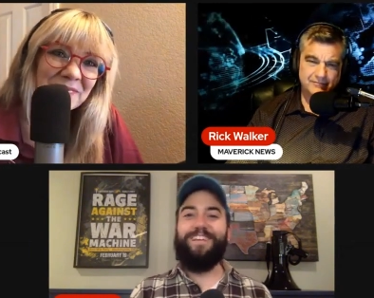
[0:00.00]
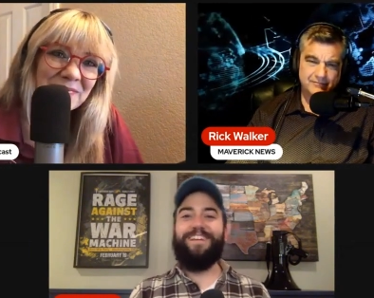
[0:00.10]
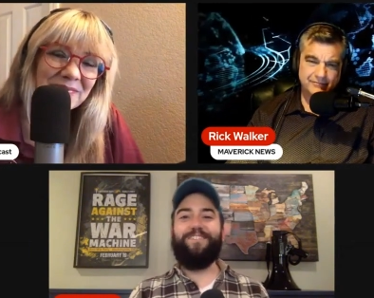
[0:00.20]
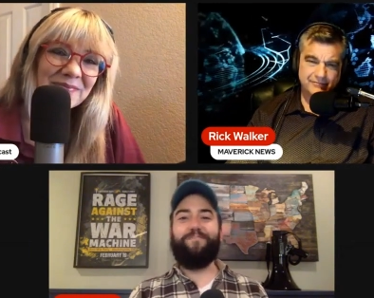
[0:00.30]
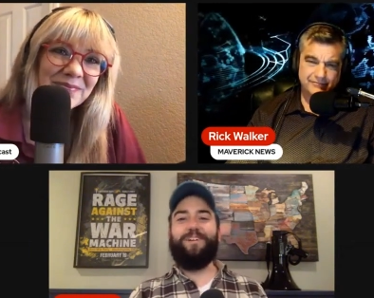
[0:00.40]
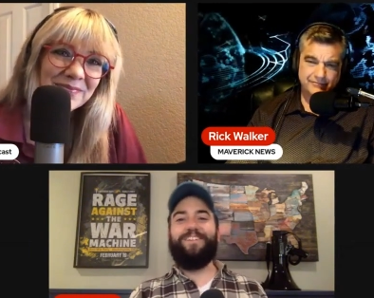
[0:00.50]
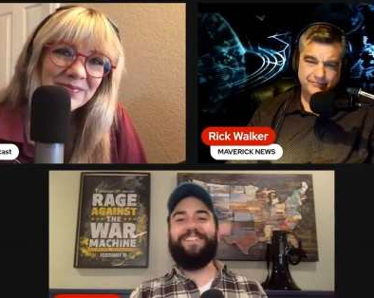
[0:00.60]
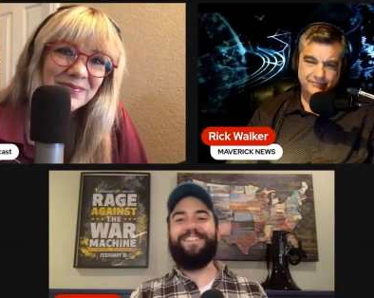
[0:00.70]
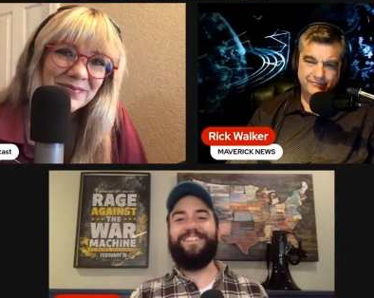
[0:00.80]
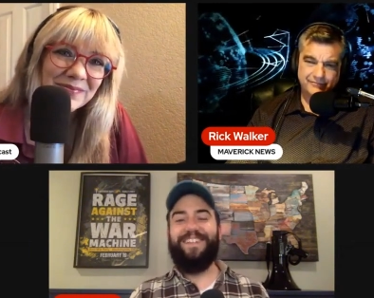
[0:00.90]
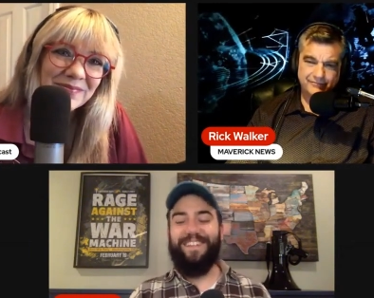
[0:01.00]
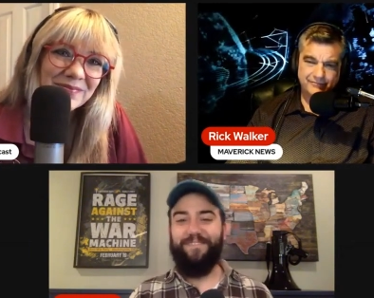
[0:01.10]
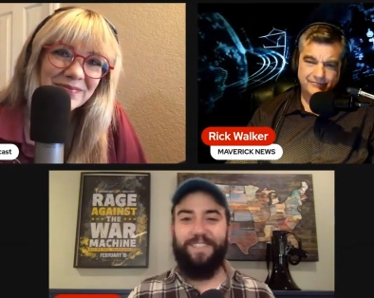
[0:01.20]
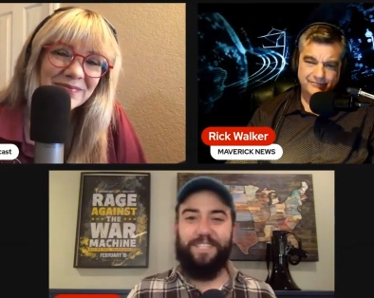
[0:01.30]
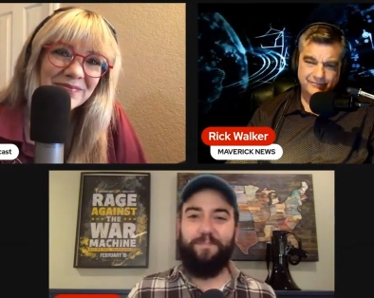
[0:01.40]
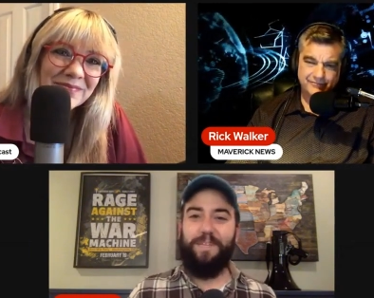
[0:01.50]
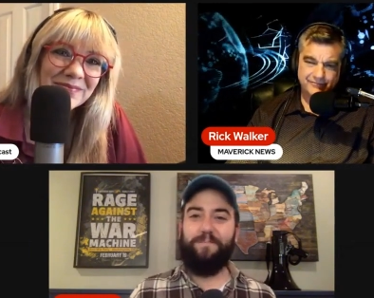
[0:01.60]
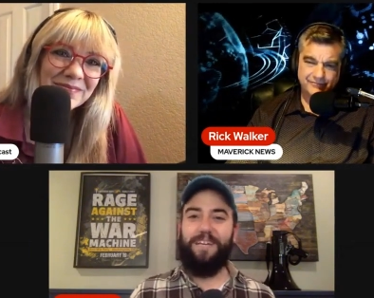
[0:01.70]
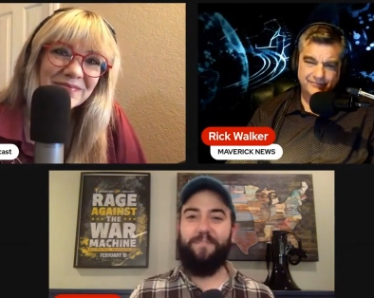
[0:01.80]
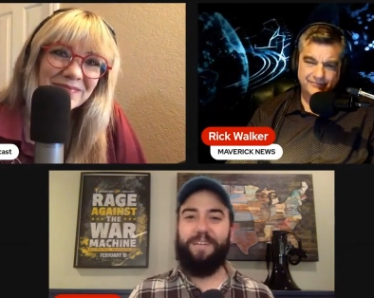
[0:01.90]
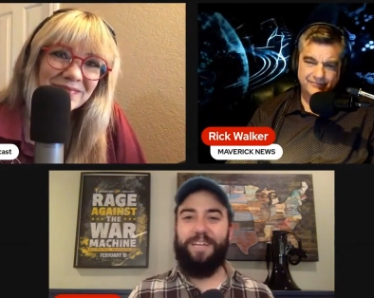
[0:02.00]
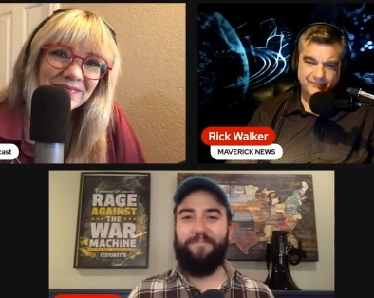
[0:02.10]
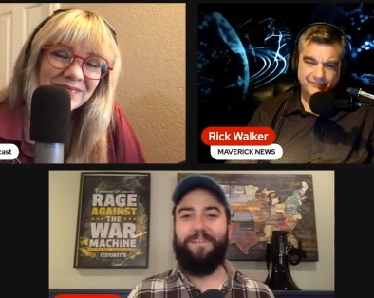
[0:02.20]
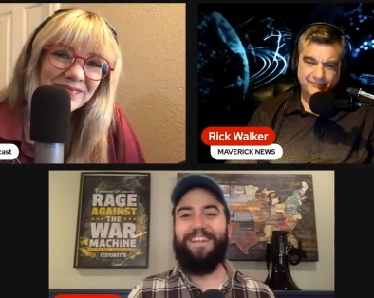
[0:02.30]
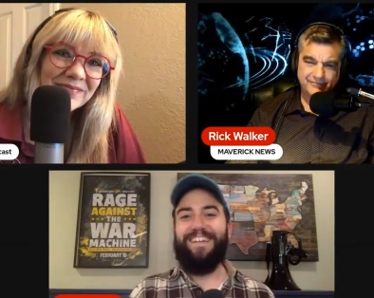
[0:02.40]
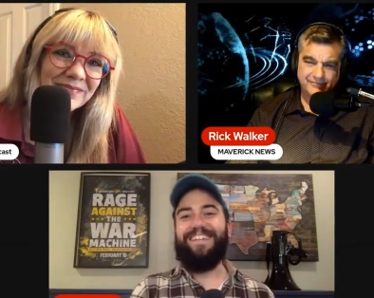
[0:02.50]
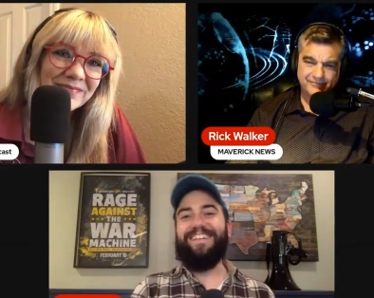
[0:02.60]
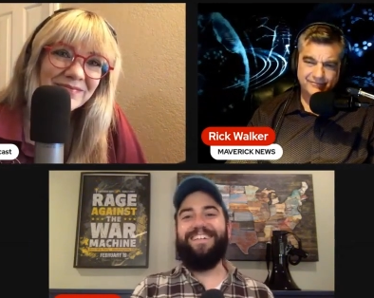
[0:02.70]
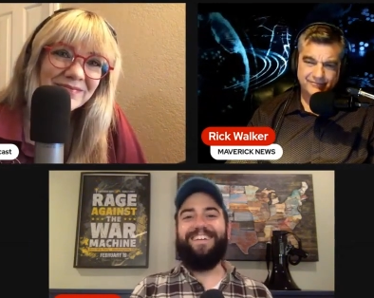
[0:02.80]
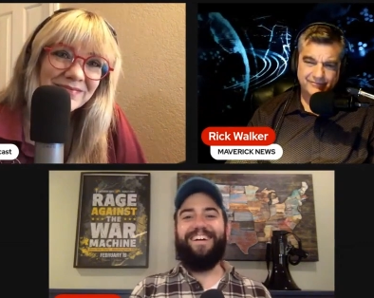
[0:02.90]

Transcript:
Speaker 1: are the experiences that convinced me to become an independent.